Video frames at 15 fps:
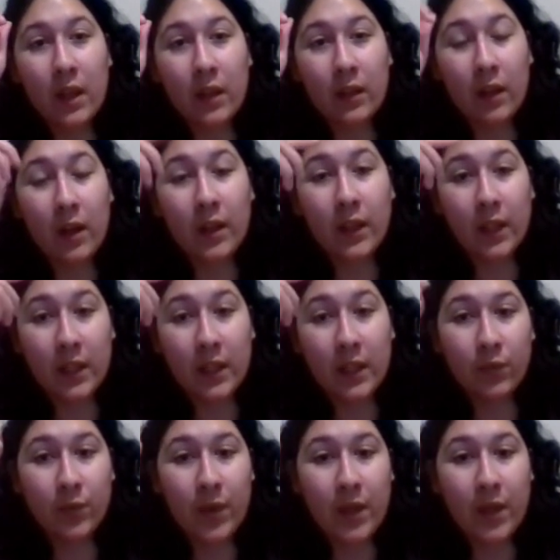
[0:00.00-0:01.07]
a lot less
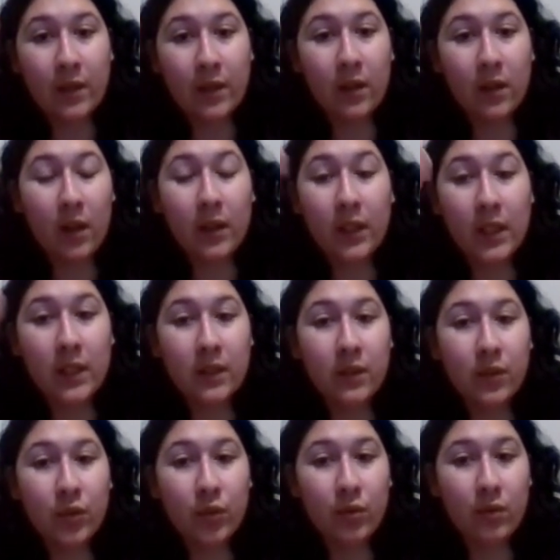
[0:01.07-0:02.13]
red, a lot less
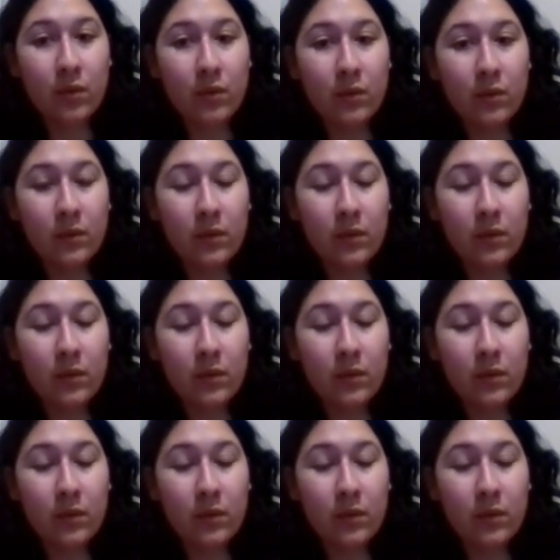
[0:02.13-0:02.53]
control.